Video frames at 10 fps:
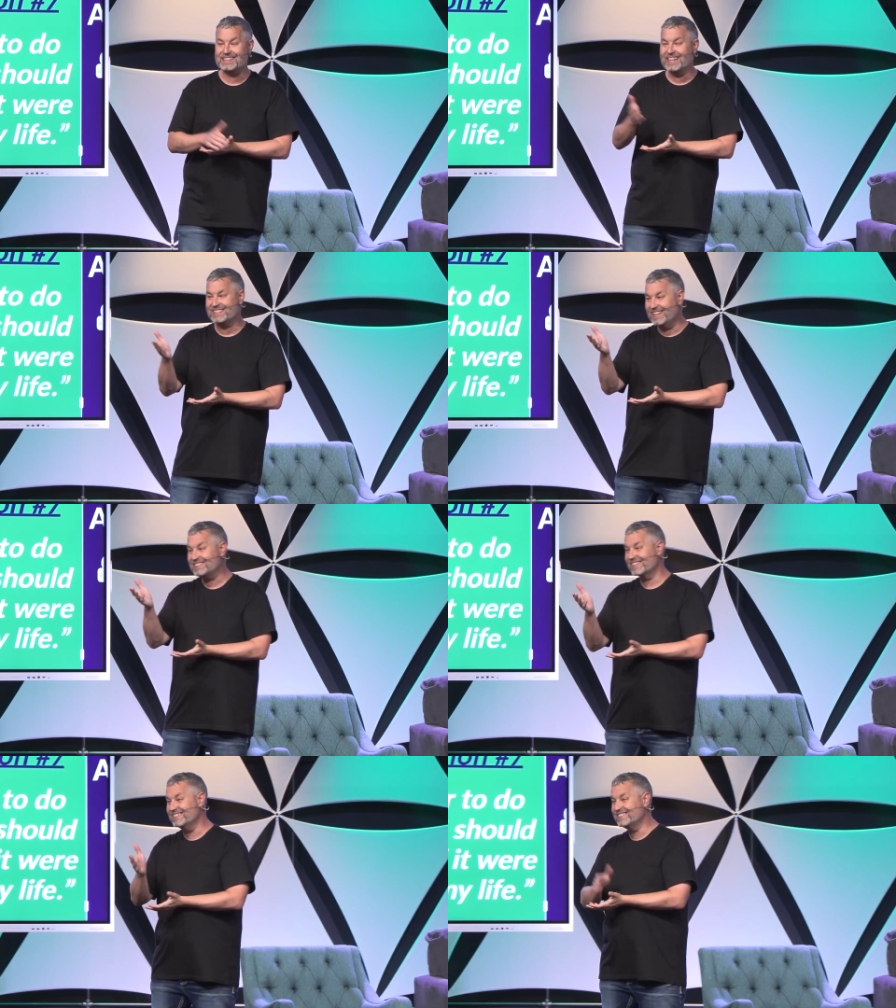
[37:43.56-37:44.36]
like that's
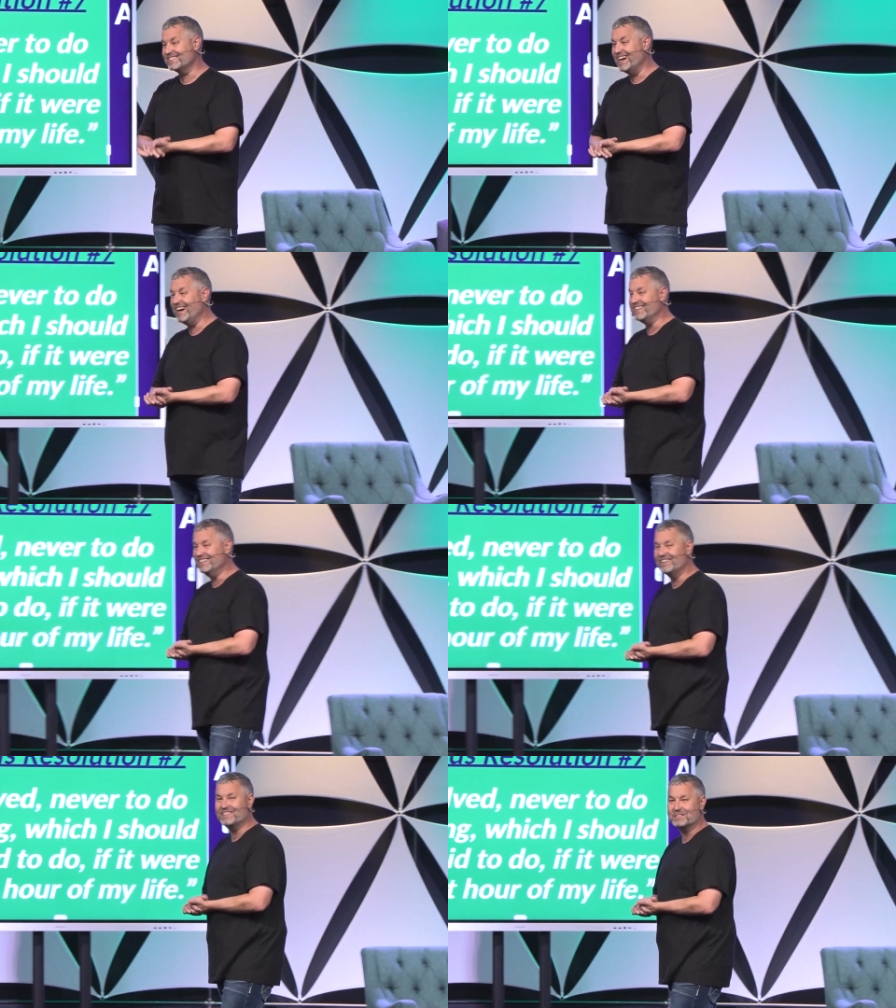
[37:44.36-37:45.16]
that's a good sign,
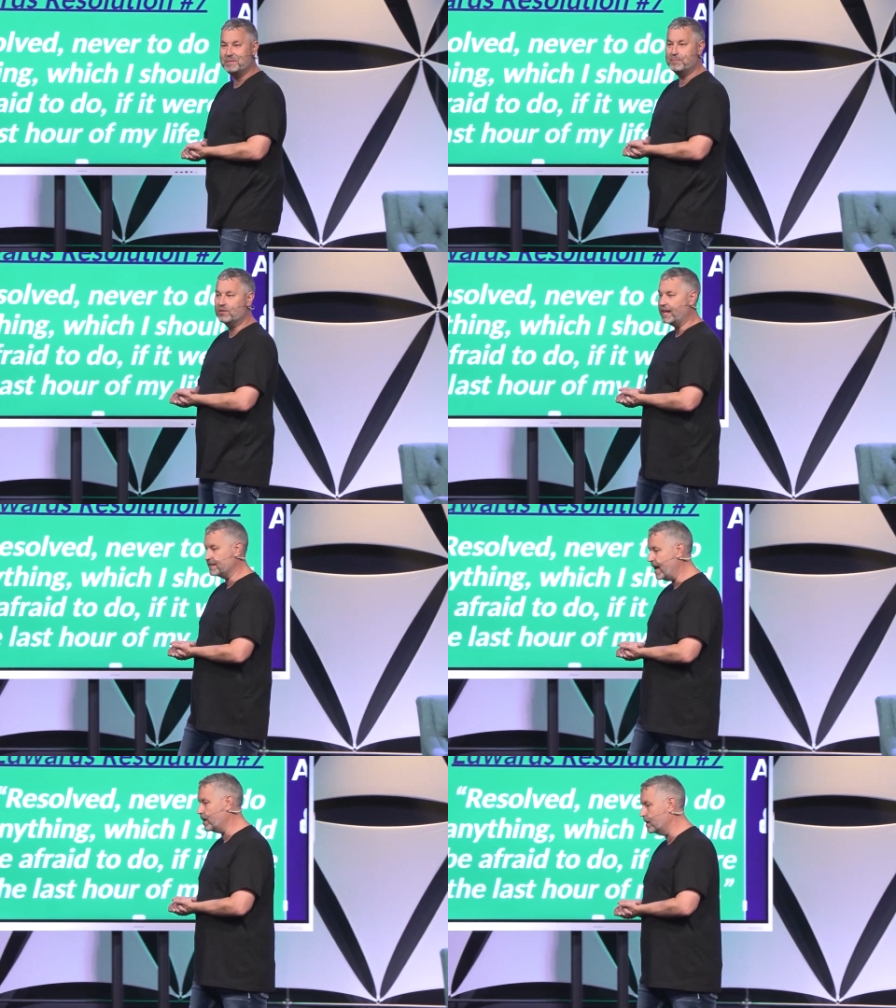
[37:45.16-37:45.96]
you know, because people are
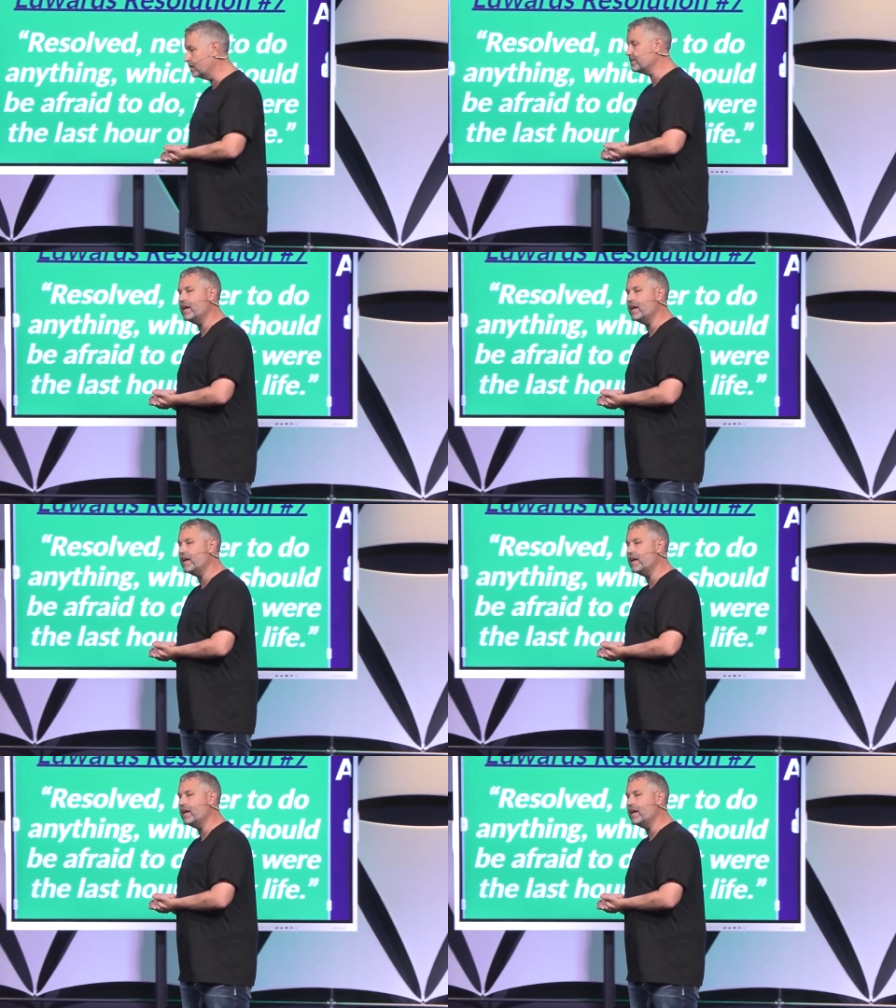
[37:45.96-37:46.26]
like, that hurt,